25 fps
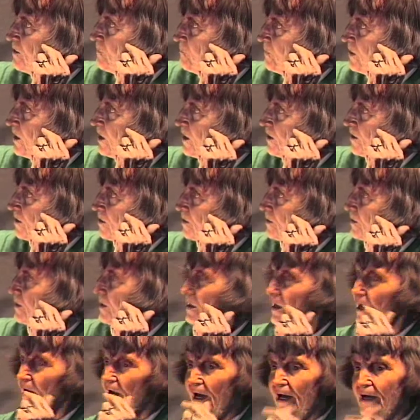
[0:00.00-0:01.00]
a meal
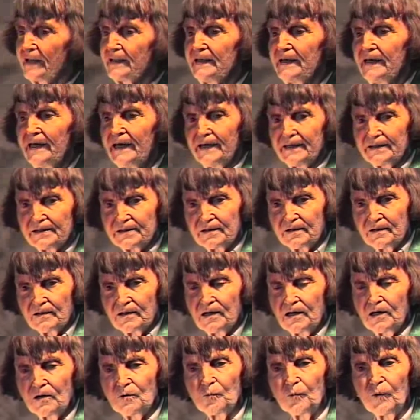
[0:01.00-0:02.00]
and eat
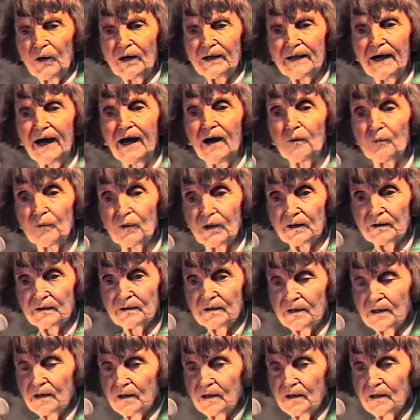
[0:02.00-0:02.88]
in one hour